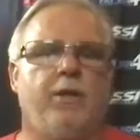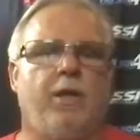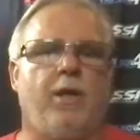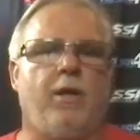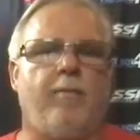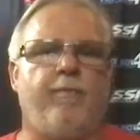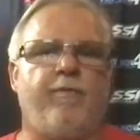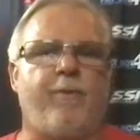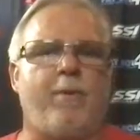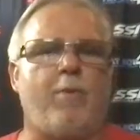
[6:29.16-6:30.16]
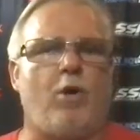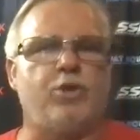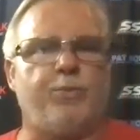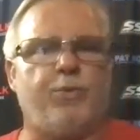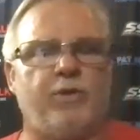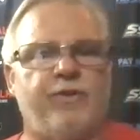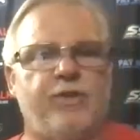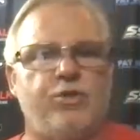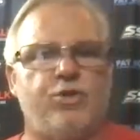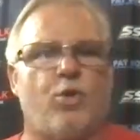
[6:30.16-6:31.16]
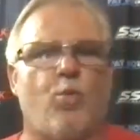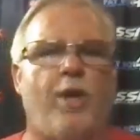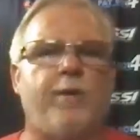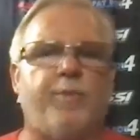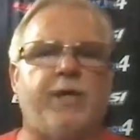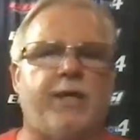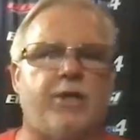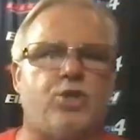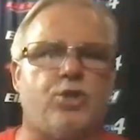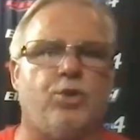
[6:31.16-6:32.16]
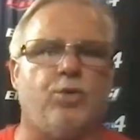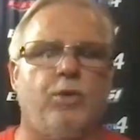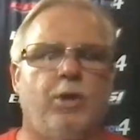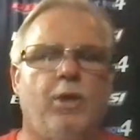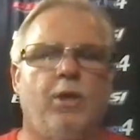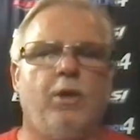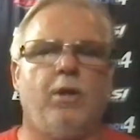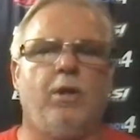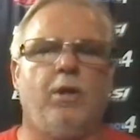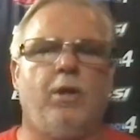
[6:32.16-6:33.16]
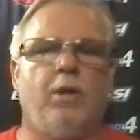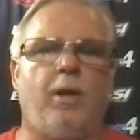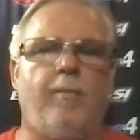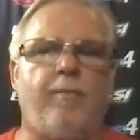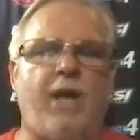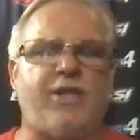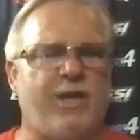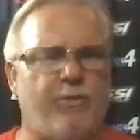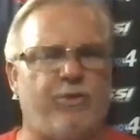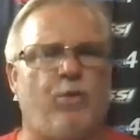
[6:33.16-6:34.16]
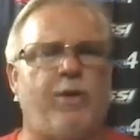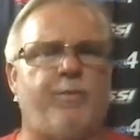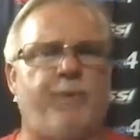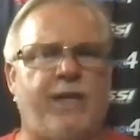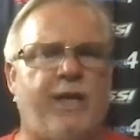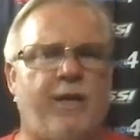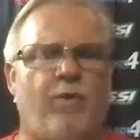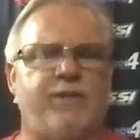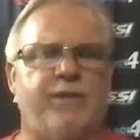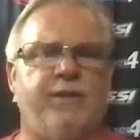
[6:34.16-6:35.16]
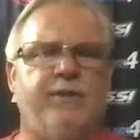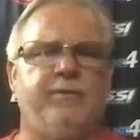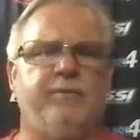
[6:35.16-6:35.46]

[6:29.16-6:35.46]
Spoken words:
from a multiple of issues or one big issue. I think it was one big hit, wasn't it?